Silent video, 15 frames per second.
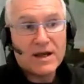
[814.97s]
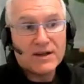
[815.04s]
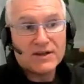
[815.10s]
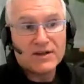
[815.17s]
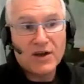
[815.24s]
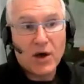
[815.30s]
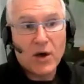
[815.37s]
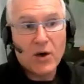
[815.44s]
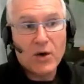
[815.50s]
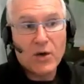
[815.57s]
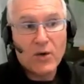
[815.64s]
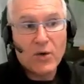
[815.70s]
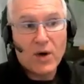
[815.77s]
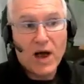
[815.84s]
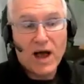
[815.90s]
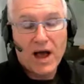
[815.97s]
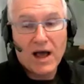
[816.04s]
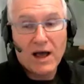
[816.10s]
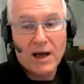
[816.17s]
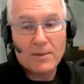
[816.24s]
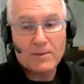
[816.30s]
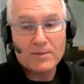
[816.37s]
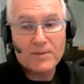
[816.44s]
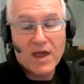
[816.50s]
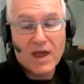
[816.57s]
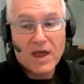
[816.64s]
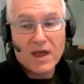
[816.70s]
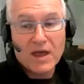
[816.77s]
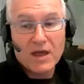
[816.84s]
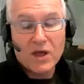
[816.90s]
So,
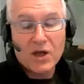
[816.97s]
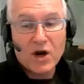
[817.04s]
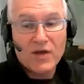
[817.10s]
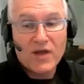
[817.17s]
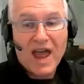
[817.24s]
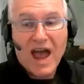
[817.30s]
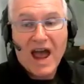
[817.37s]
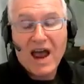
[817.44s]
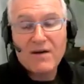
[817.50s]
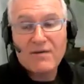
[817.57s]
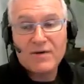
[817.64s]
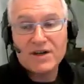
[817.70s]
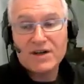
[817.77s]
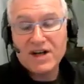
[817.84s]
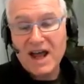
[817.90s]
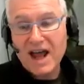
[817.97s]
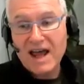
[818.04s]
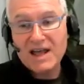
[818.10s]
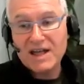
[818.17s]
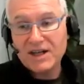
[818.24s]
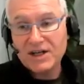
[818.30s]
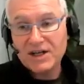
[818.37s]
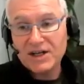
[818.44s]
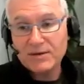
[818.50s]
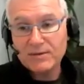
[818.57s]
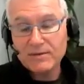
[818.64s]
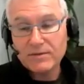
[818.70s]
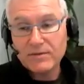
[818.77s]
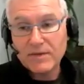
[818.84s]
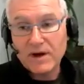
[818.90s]
the average age
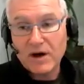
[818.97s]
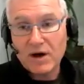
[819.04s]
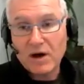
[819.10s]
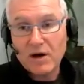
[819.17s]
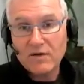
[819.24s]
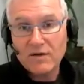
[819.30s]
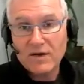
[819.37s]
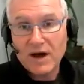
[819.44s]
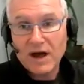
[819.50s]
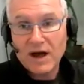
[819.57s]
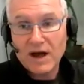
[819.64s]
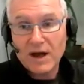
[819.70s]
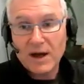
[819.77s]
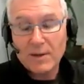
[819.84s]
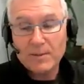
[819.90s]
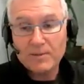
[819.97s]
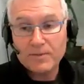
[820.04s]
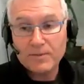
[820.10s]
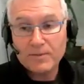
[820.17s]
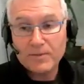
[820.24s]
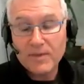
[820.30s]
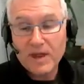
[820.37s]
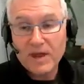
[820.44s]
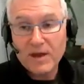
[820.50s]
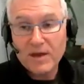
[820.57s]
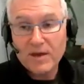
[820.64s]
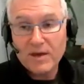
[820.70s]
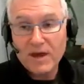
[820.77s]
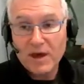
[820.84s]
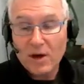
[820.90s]
of
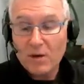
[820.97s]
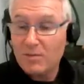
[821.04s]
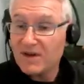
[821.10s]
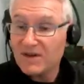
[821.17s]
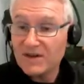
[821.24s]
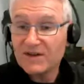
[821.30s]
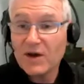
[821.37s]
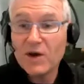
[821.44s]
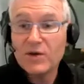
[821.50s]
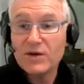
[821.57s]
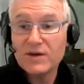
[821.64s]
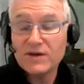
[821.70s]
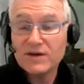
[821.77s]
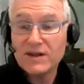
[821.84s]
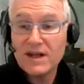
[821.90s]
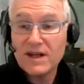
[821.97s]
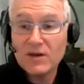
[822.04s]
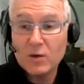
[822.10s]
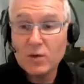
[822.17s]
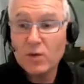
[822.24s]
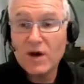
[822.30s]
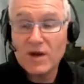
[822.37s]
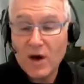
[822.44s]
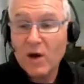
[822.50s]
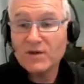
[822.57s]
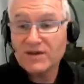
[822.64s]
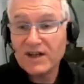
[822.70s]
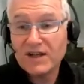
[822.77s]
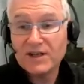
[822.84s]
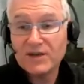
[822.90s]
the business owners in the
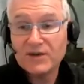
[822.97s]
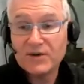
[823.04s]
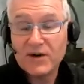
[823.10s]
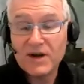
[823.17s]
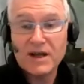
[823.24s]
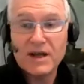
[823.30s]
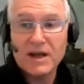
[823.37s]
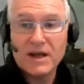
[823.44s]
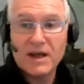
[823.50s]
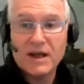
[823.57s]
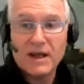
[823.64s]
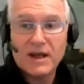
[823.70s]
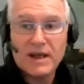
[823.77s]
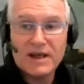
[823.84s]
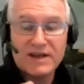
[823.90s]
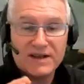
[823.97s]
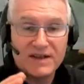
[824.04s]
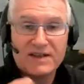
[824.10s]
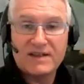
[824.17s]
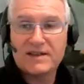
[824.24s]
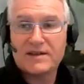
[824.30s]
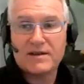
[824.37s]
wholesale industry is,